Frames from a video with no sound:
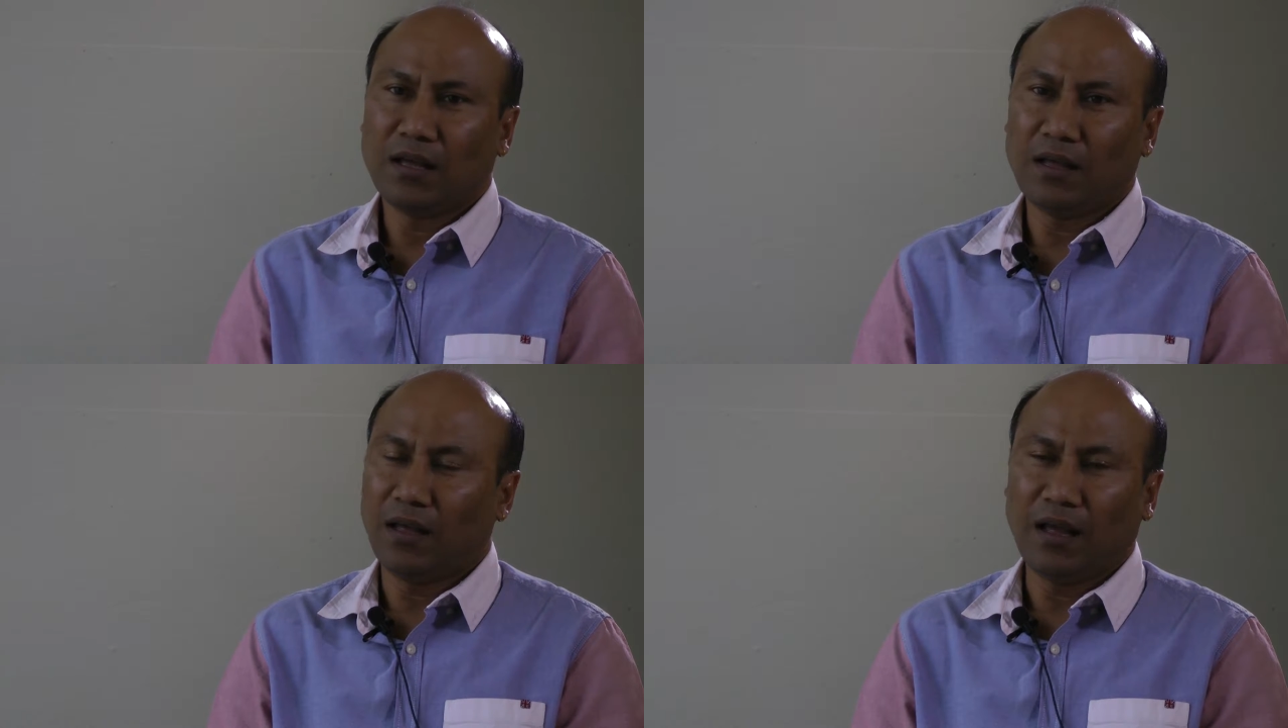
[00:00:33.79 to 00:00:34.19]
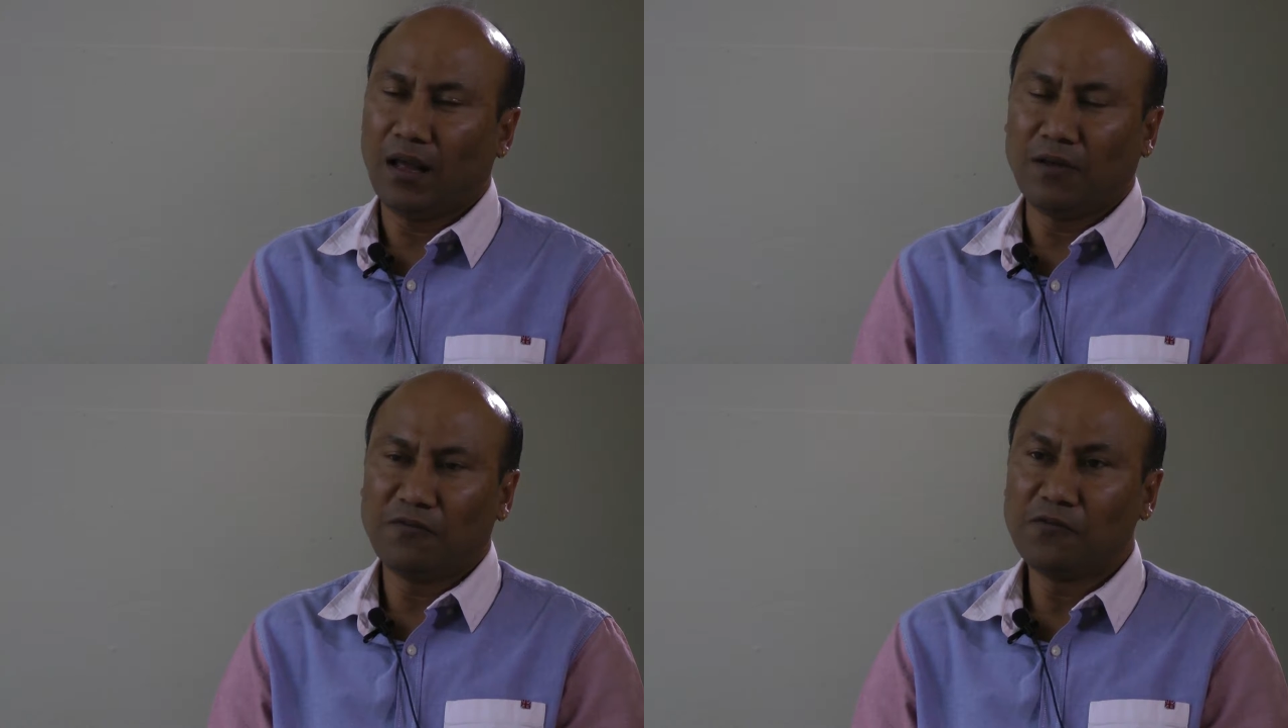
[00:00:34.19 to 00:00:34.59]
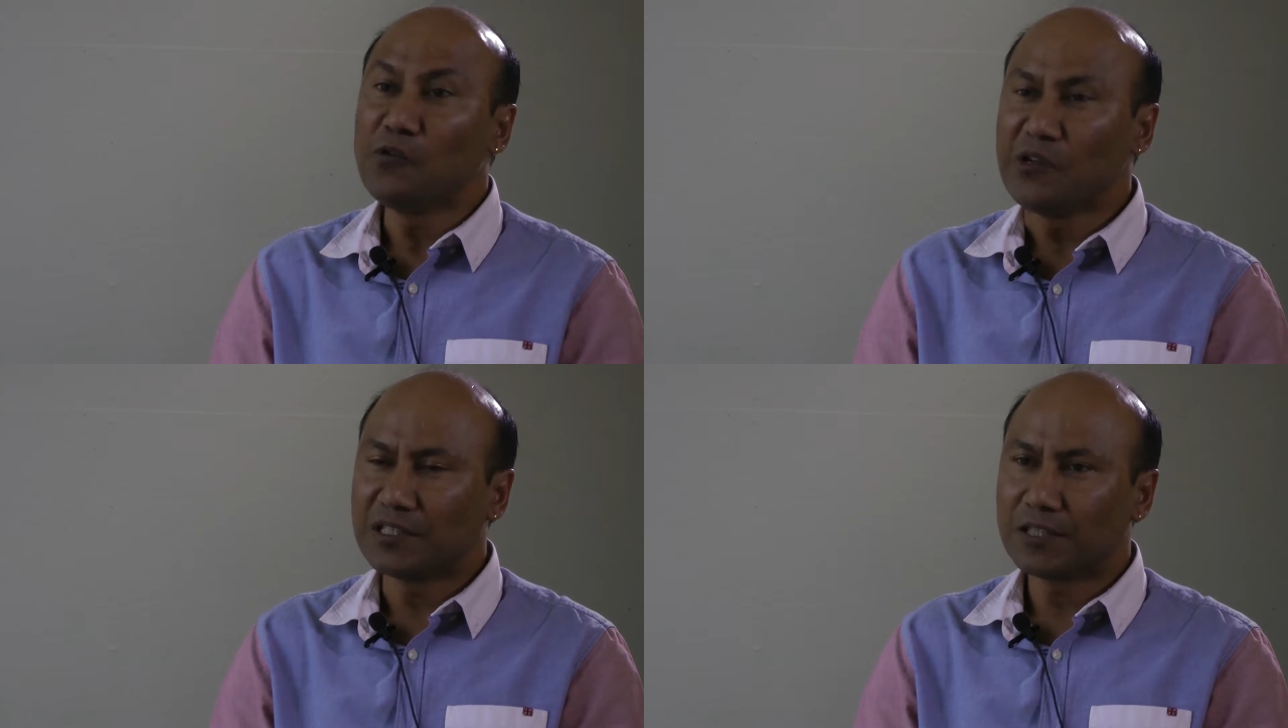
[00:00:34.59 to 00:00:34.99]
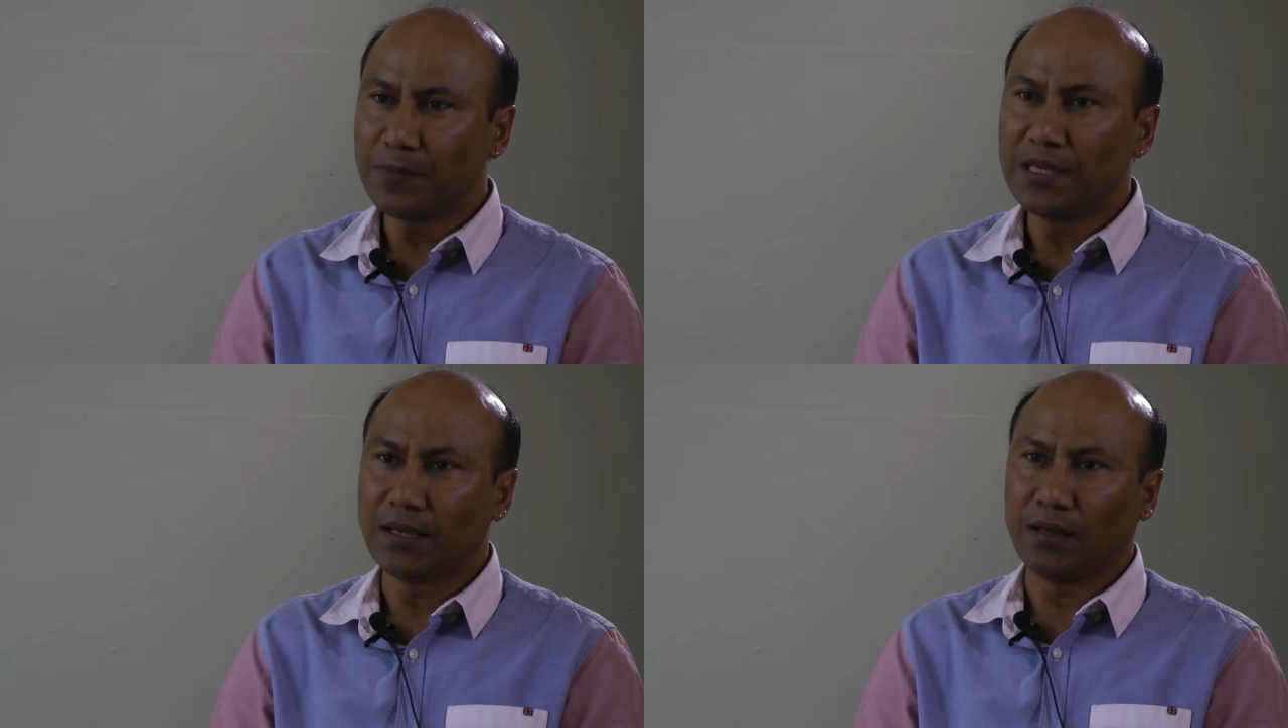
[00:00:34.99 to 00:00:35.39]
a fluent
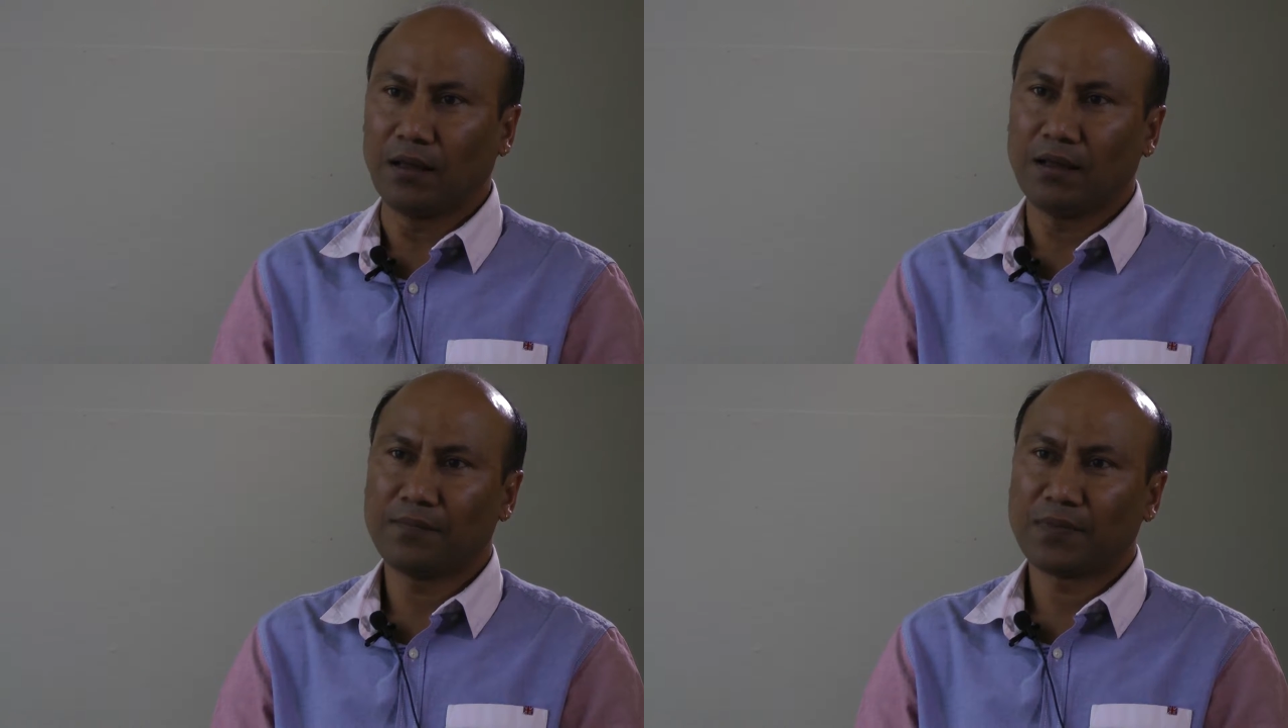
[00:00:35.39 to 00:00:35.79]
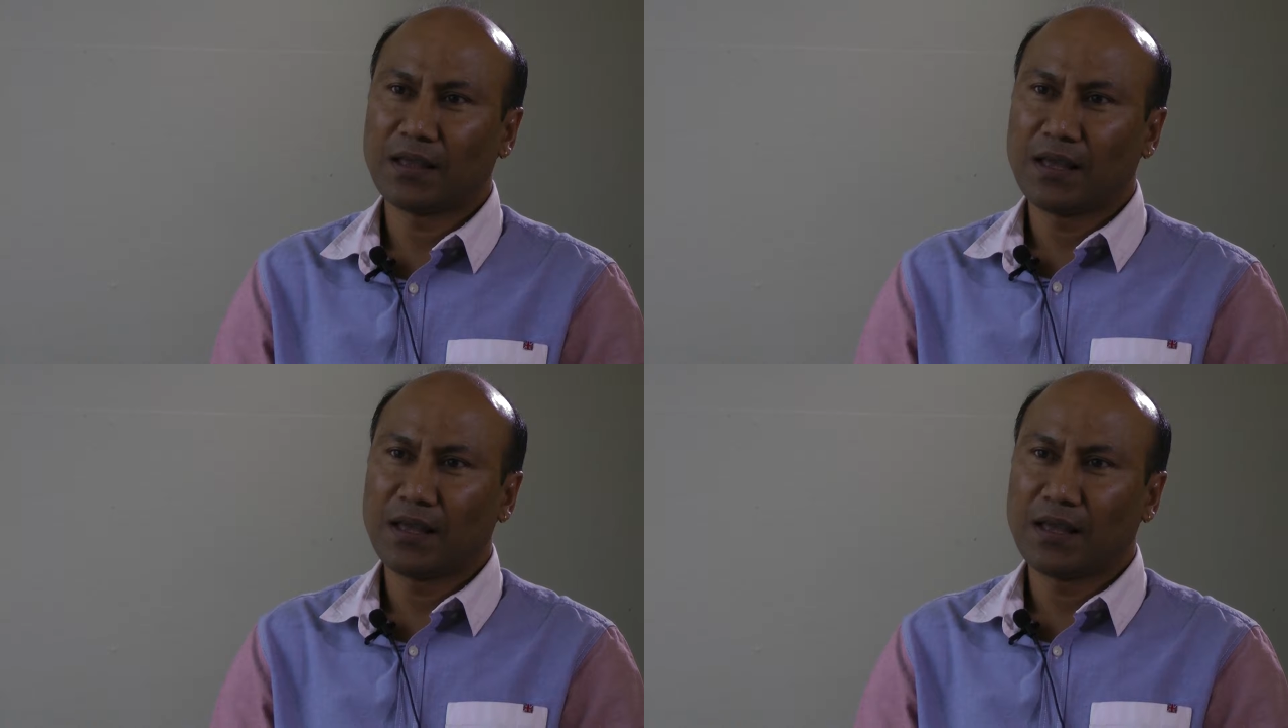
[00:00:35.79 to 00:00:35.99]
speaker.